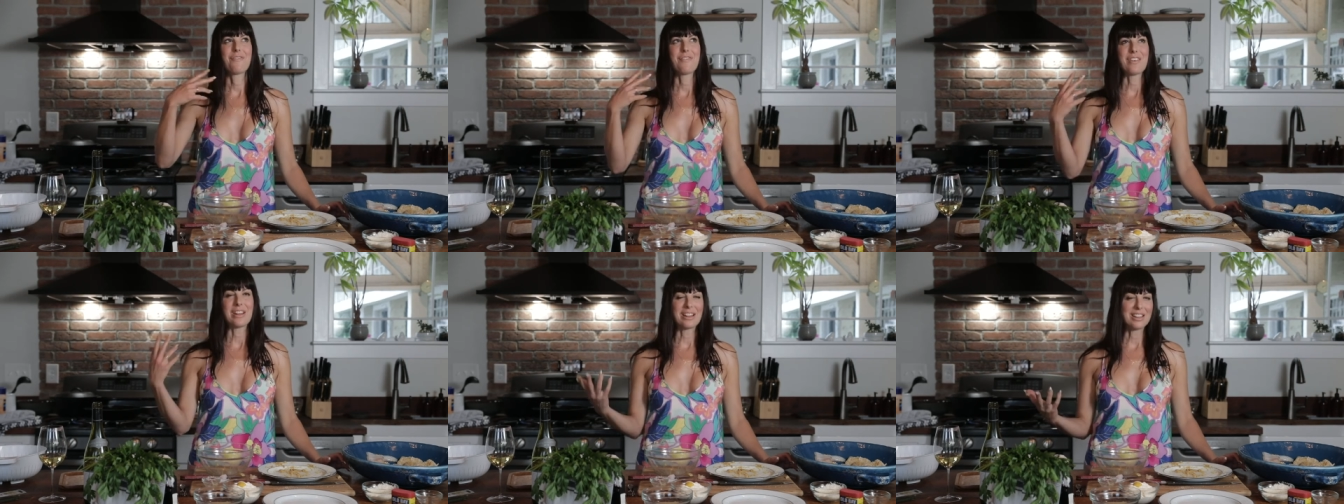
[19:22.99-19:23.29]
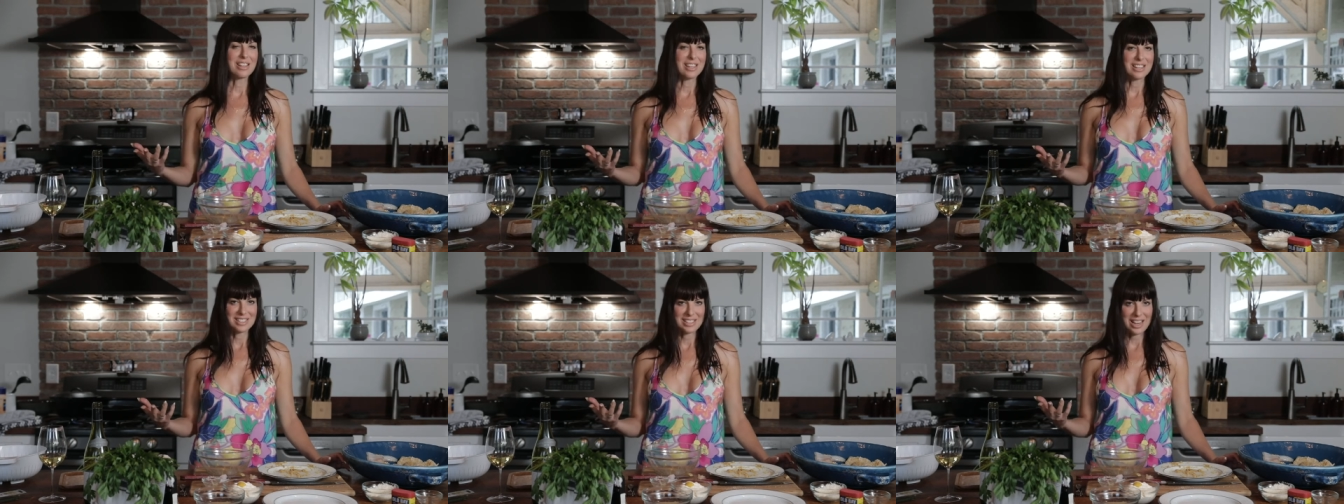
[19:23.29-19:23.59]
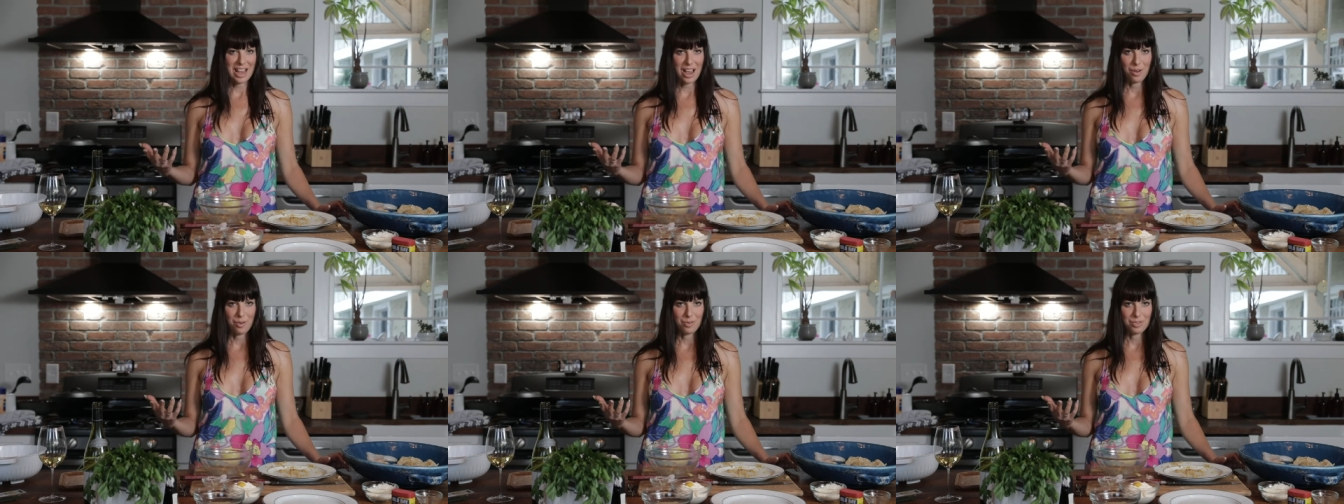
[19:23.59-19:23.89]
fill his
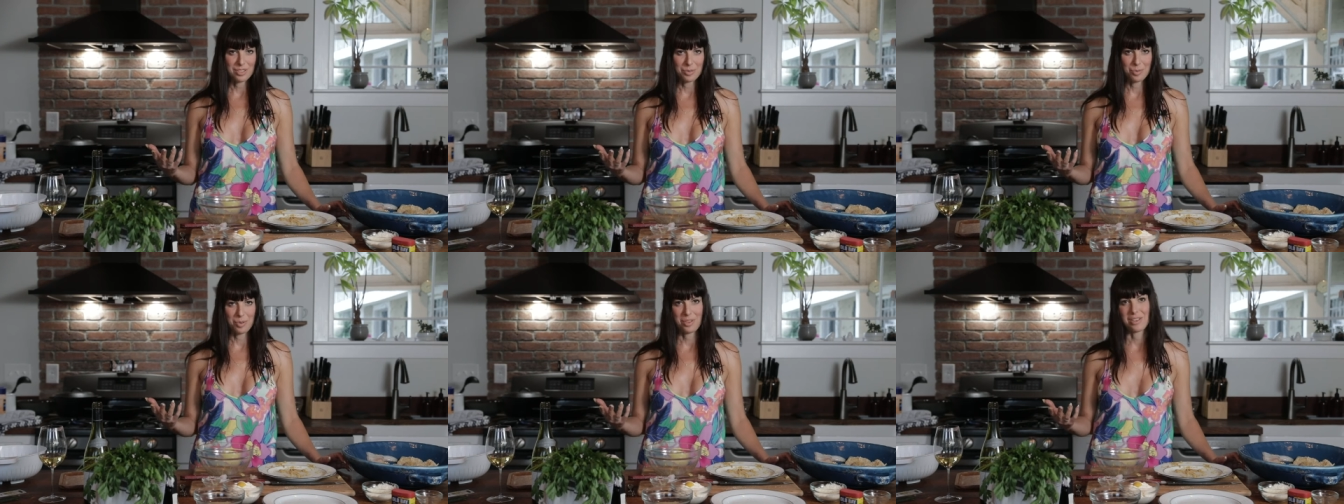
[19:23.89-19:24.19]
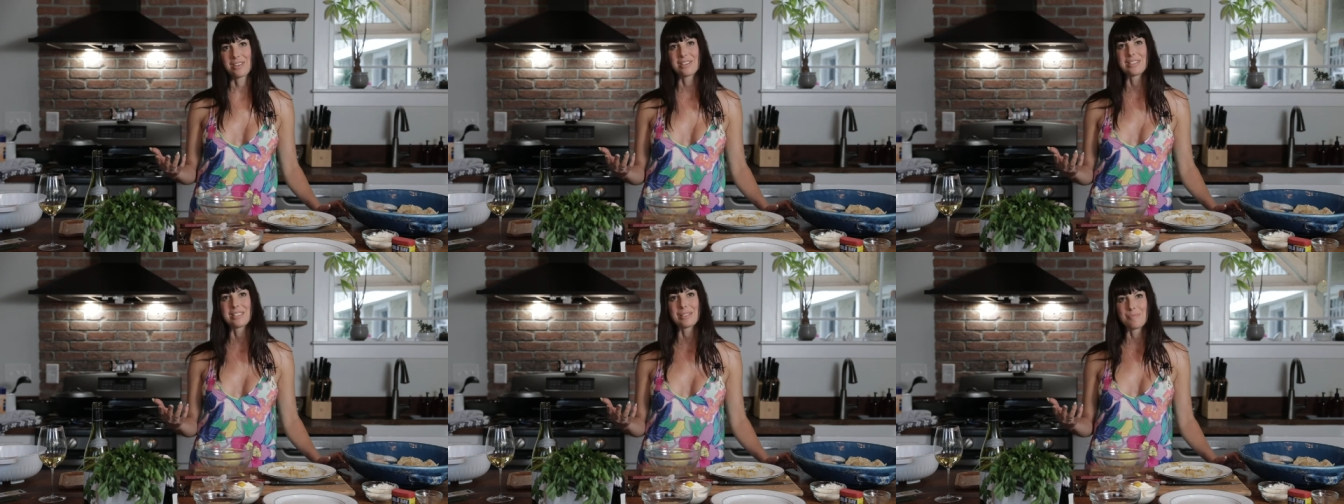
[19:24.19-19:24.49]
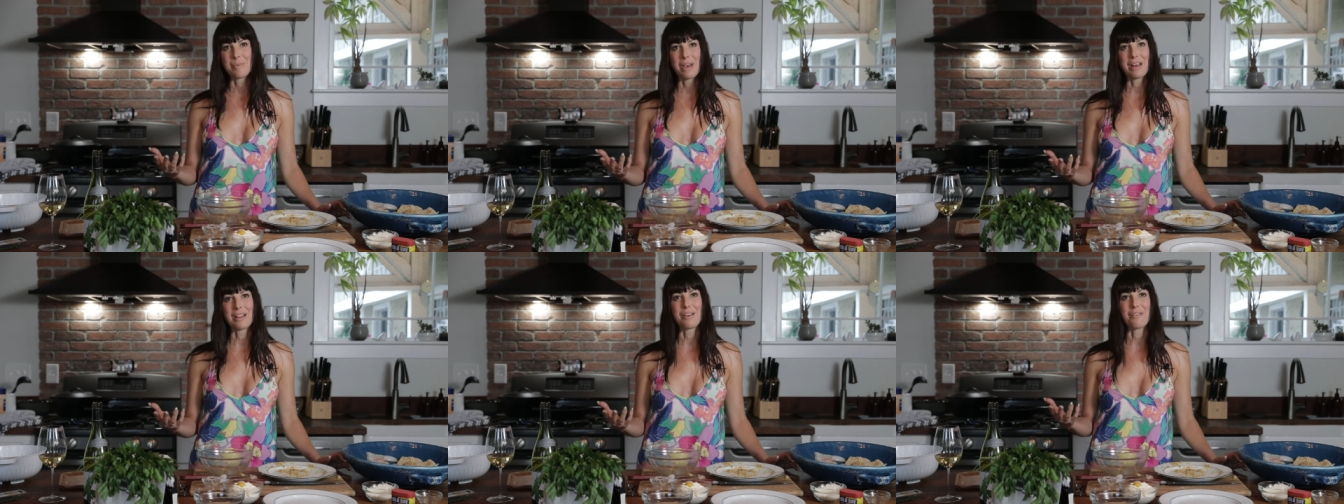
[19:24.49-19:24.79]
house with the
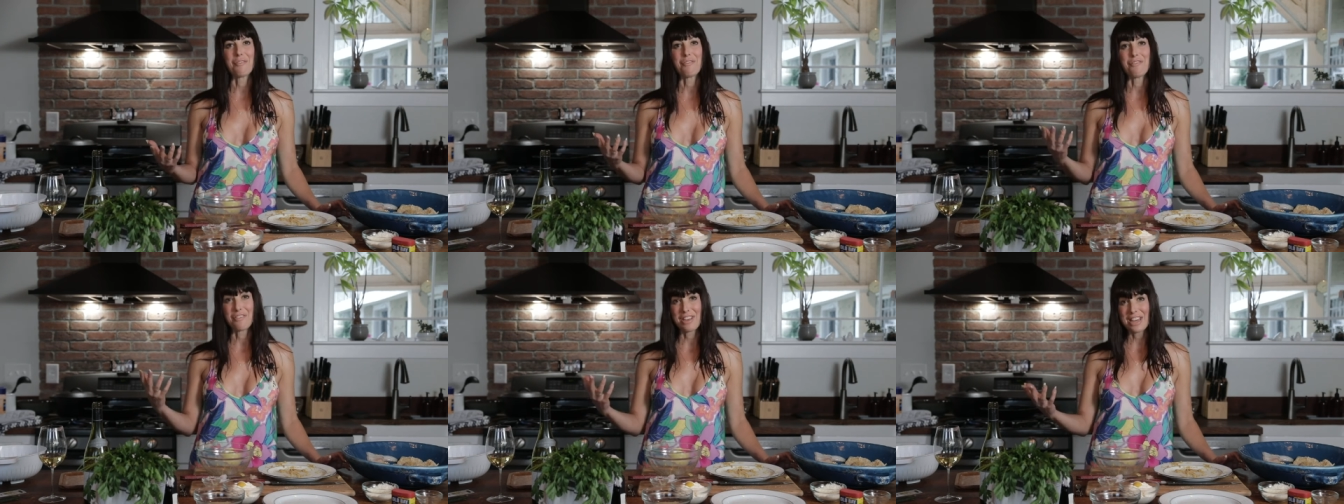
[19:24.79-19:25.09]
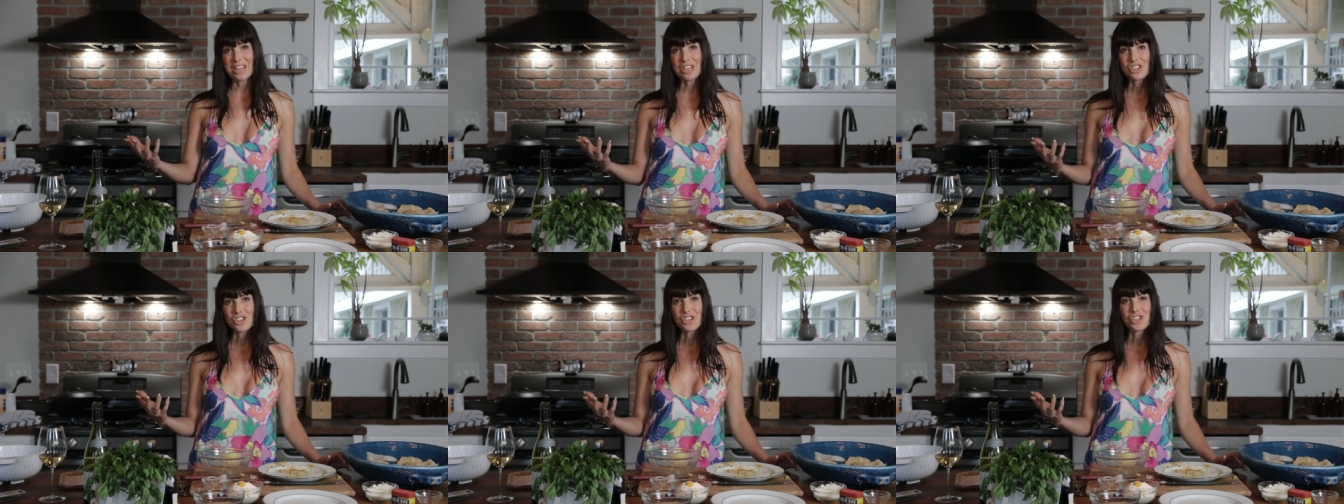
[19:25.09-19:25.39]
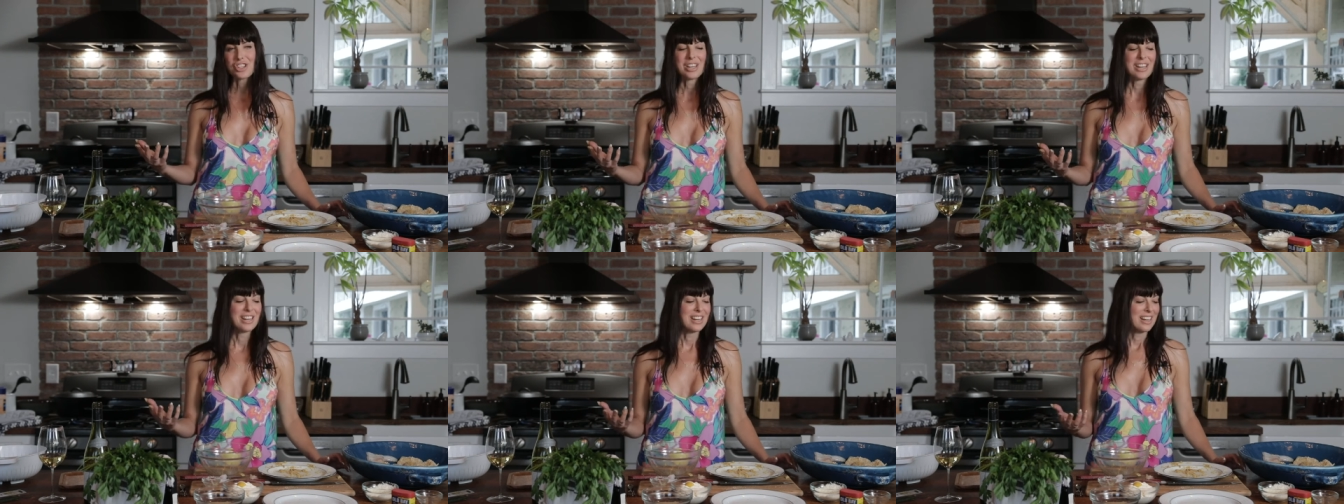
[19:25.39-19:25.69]
smell of
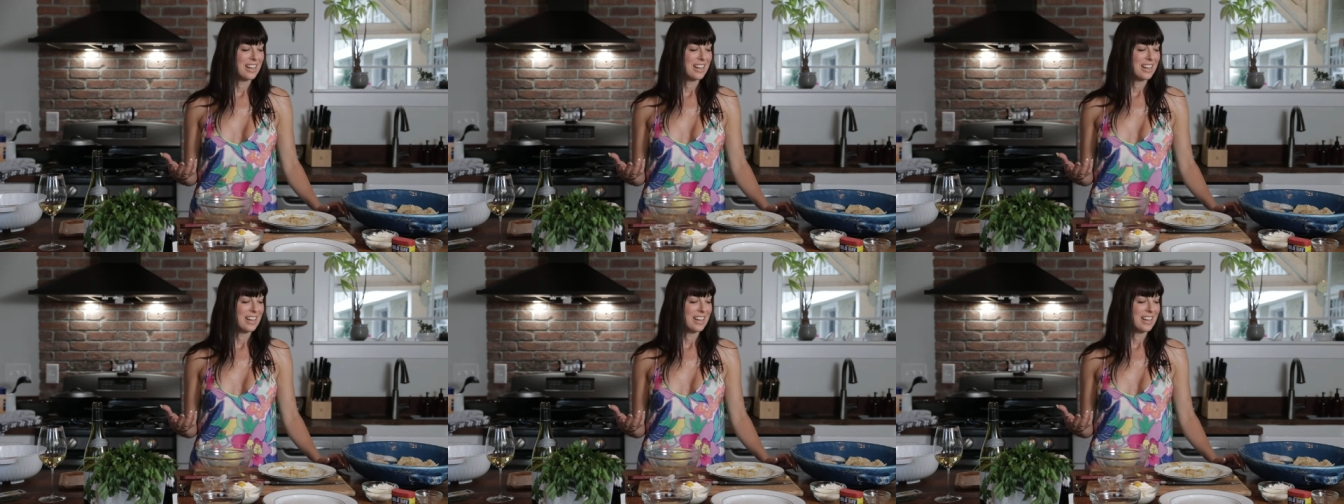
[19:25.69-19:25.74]
fish.